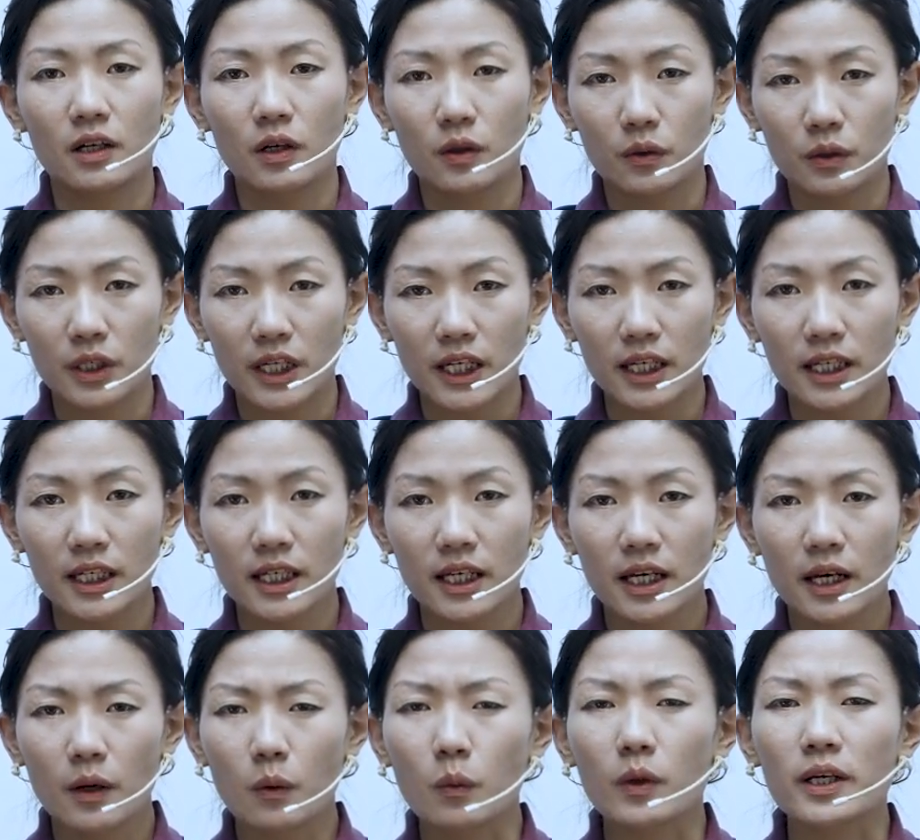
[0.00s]
Okay?
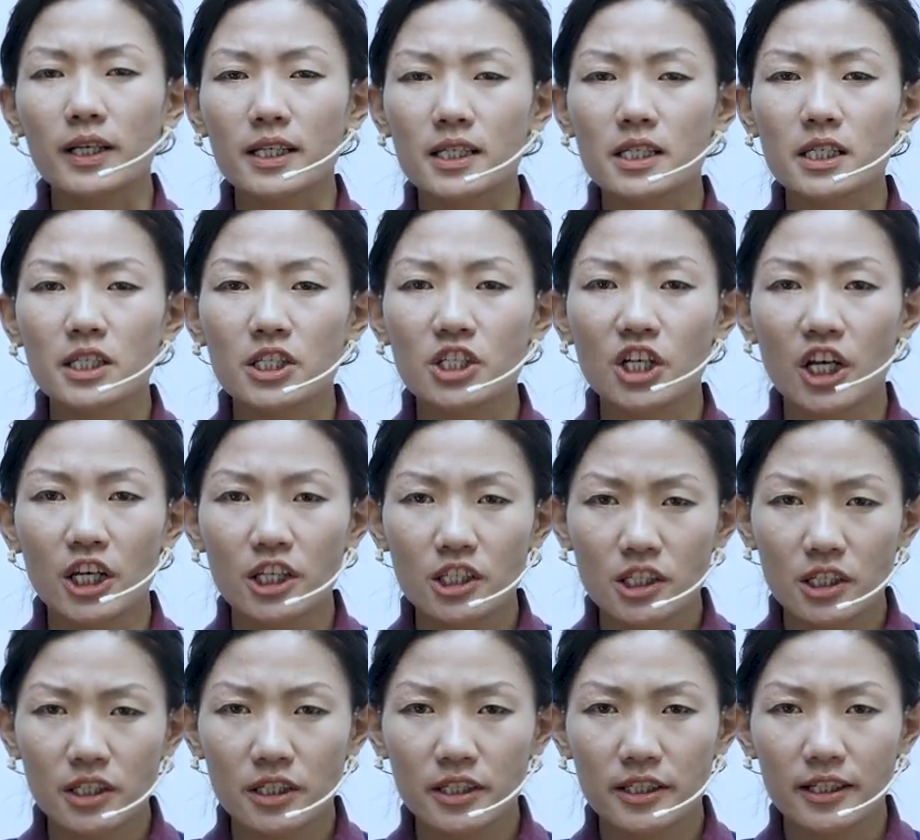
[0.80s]
What is the
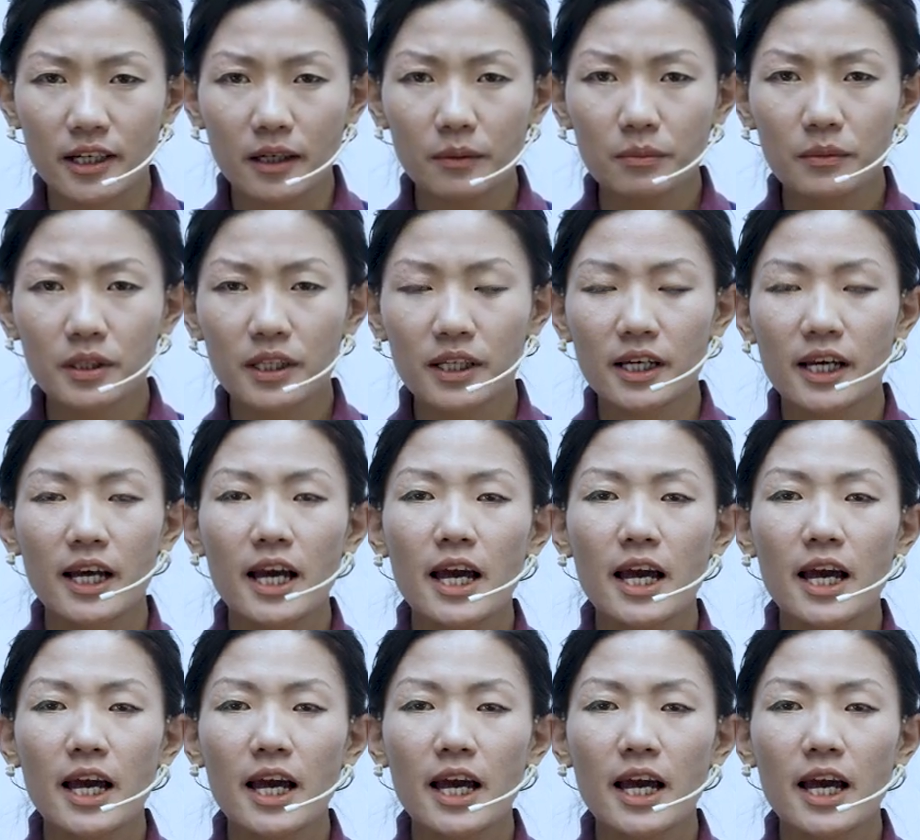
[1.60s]
change in depth?